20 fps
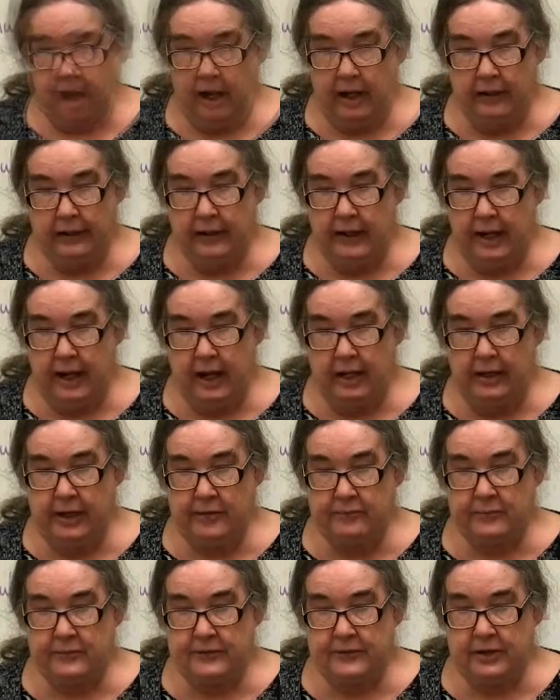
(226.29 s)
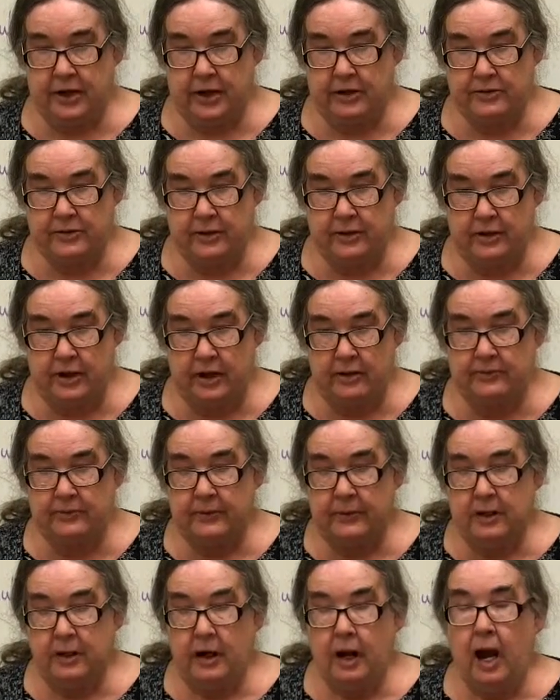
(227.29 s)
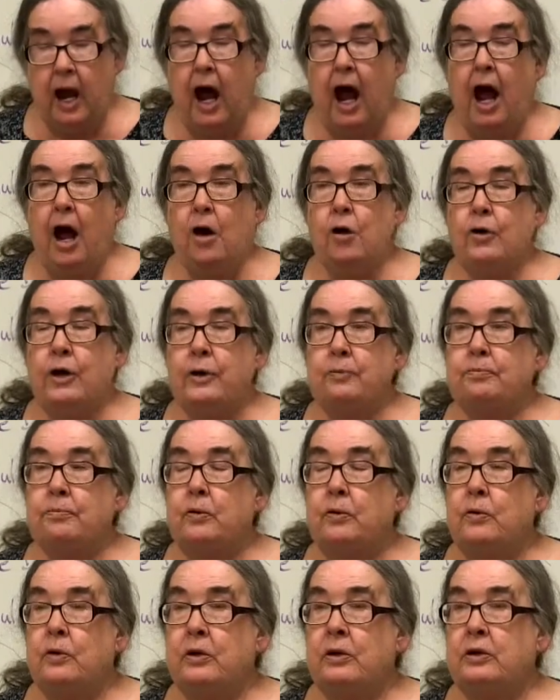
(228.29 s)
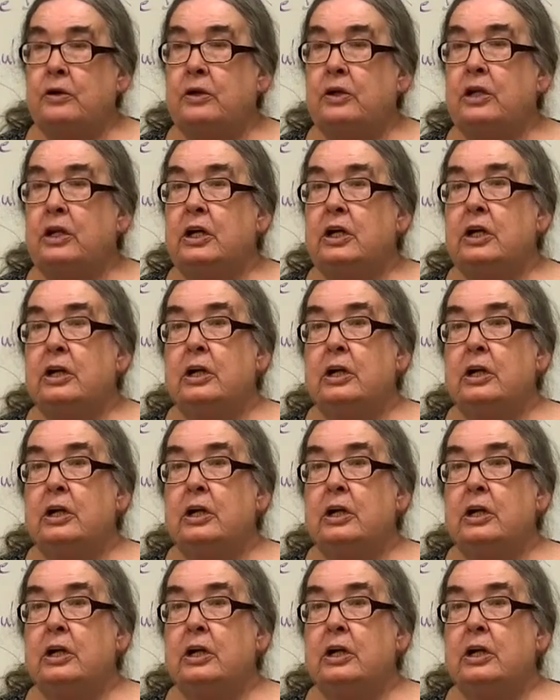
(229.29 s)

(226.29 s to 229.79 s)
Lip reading: I can't emphasize enough how important